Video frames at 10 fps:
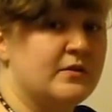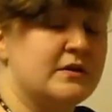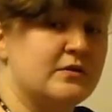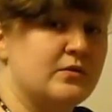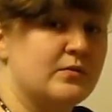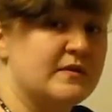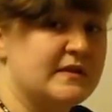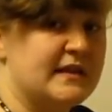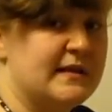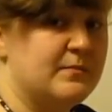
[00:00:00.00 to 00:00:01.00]
to
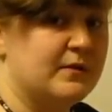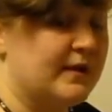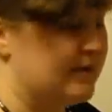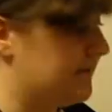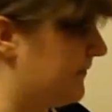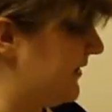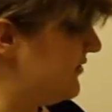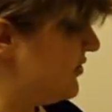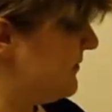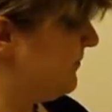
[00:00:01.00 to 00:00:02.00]
steep in the
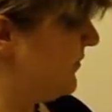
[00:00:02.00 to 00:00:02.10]
fridge.